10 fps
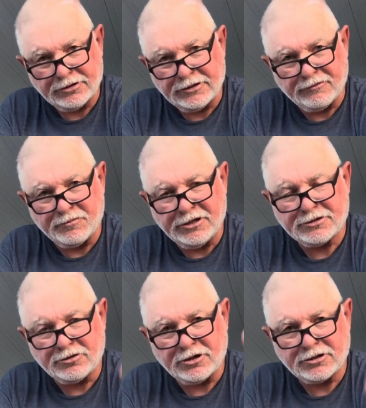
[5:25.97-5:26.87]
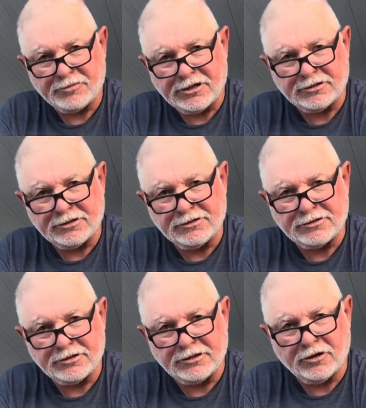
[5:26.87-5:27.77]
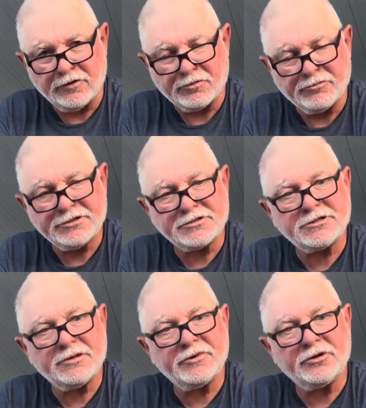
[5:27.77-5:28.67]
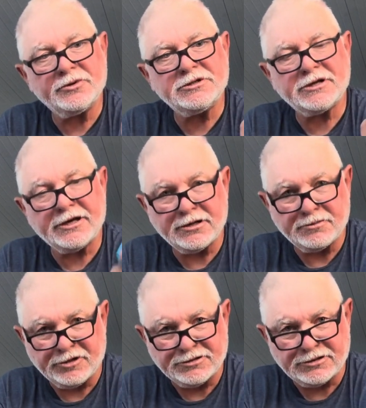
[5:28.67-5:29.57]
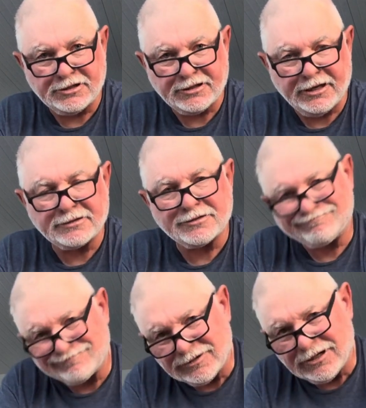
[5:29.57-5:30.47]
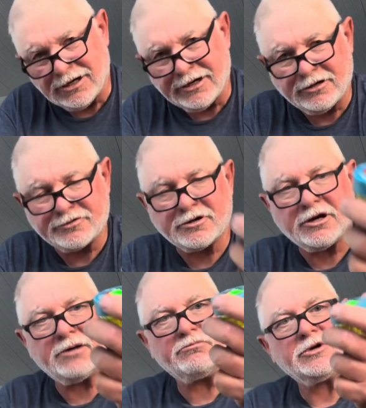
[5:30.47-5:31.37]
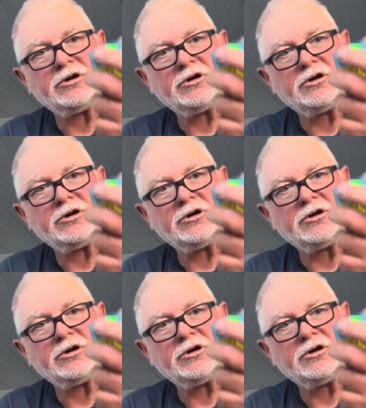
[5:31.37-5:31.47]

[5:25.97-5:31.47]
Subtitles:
everybody's talking about these over in Mississippi, Louisiana, and places like that. So, all right, I'll try them.